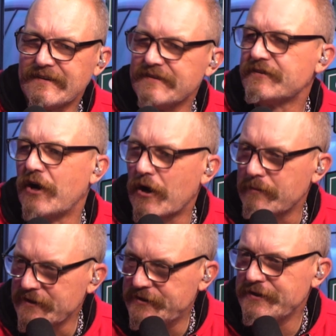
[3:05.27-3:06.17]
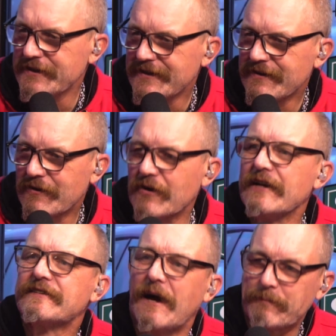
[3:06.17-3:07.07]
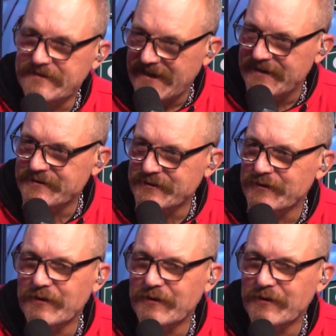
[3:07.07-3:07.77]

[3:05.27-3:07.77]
he's garbage, or he's got potential,